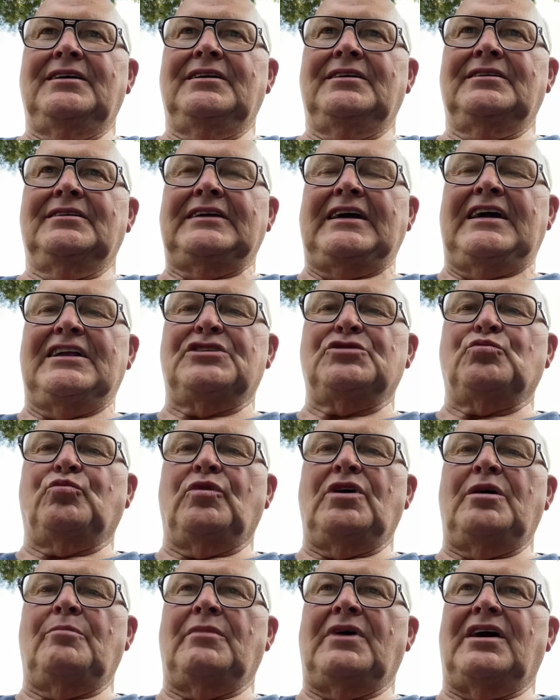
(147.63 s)
that's
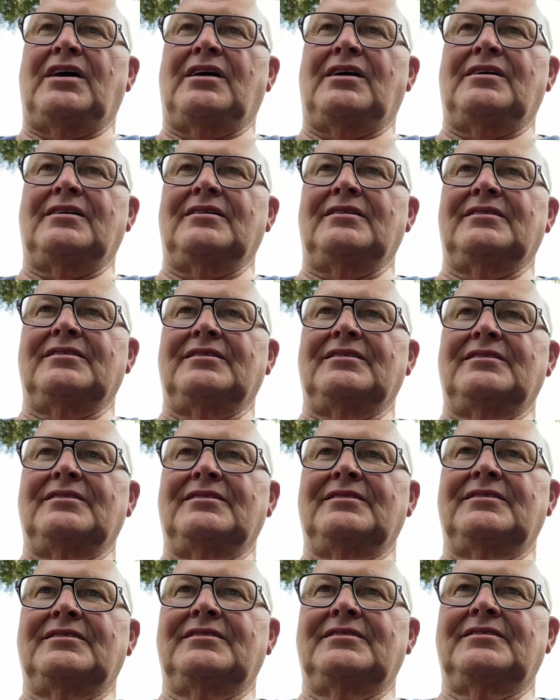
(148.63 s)
where my heart
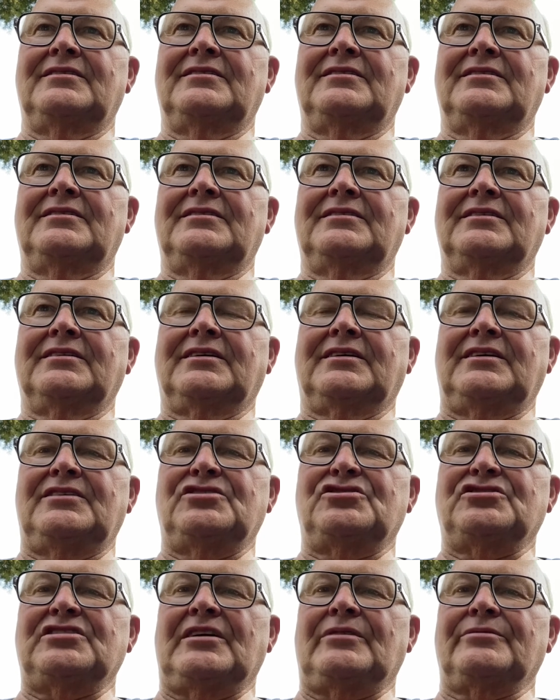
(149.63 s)
can
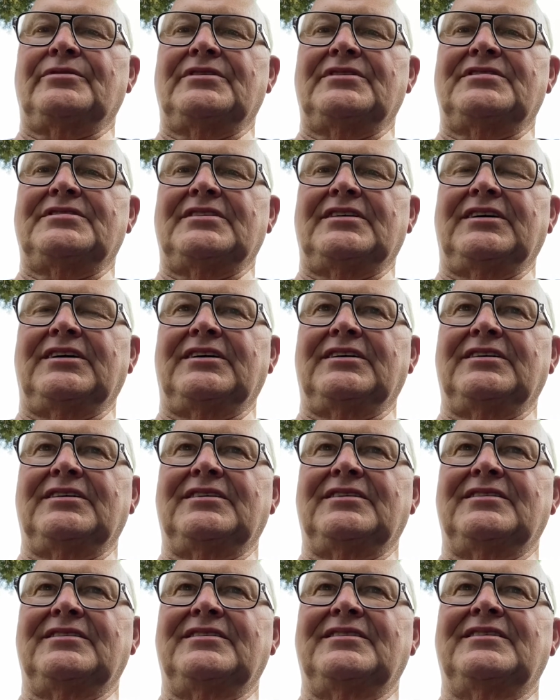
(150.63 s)
shout and sing.
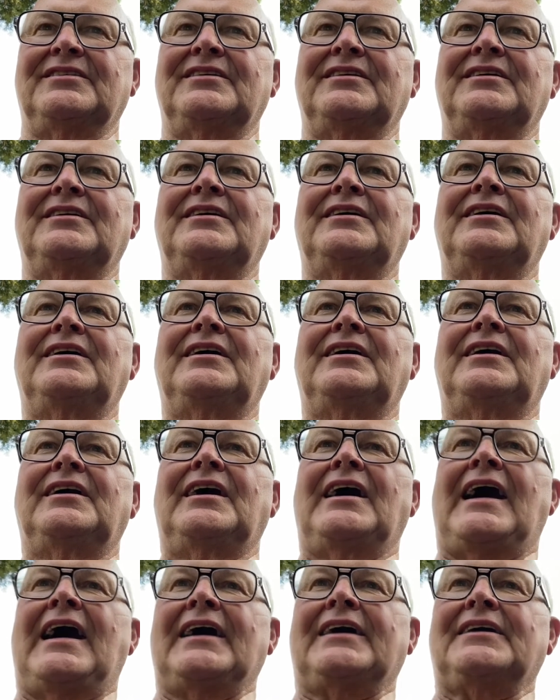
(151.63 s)

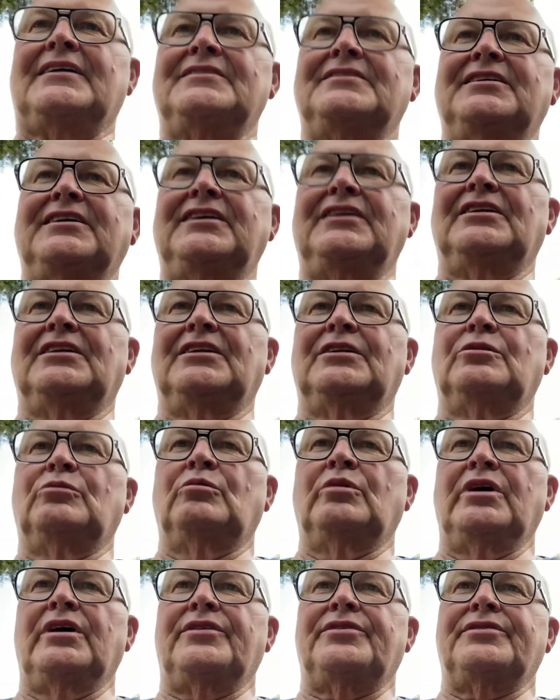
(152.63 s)
I can deal
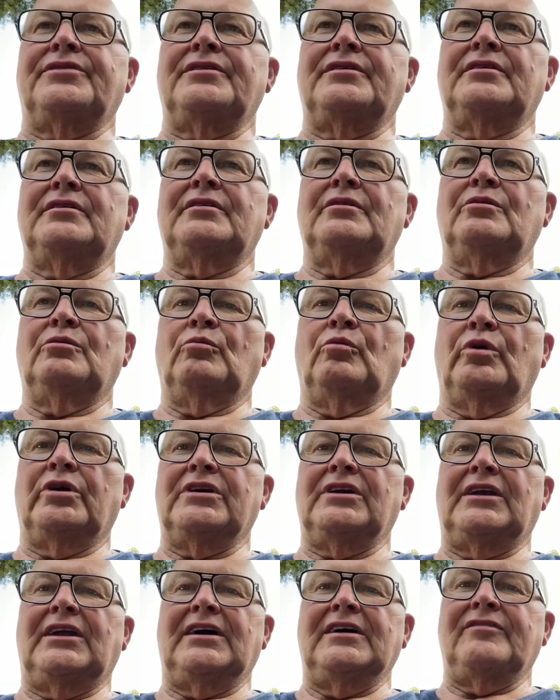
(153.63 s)
with what
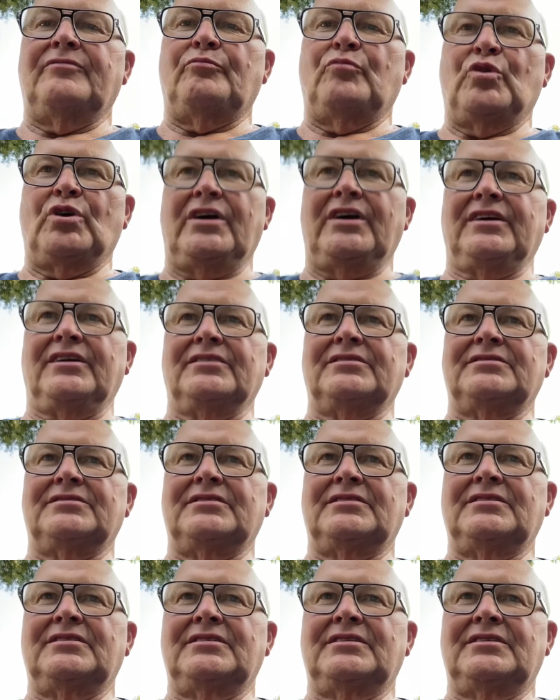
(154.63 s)
life brings
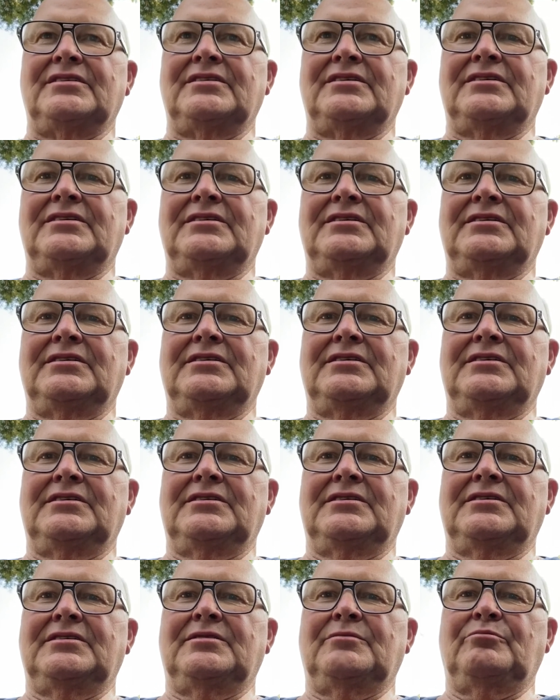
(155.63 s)

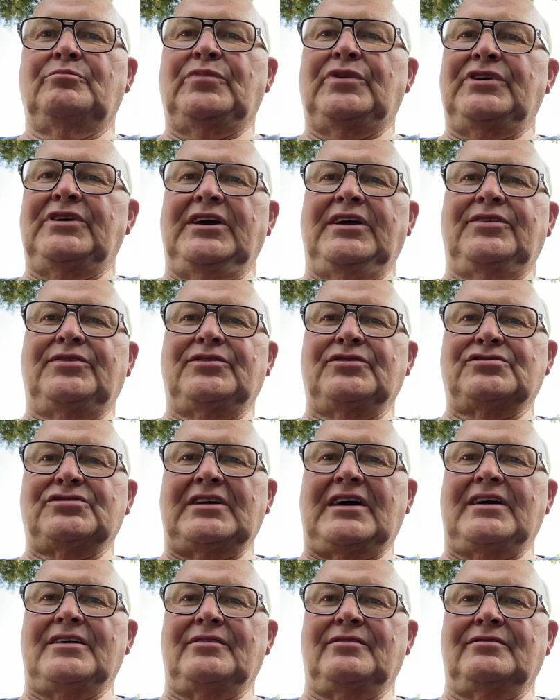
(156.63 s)
beneath the
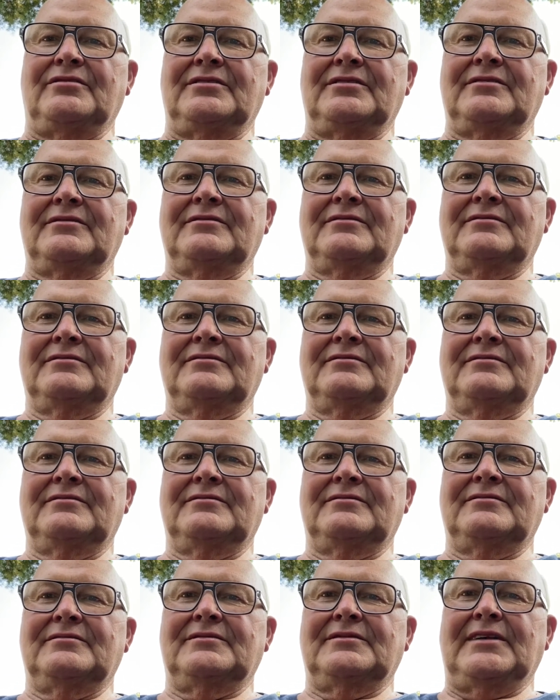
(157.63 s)
shadow
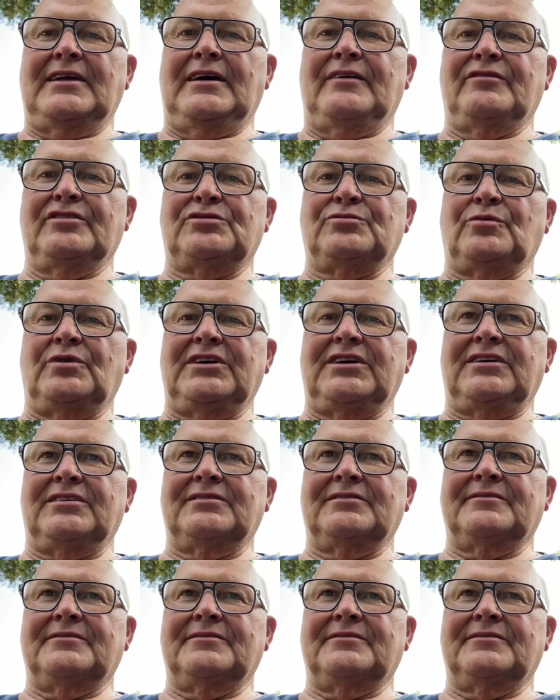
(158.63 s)
of his wing.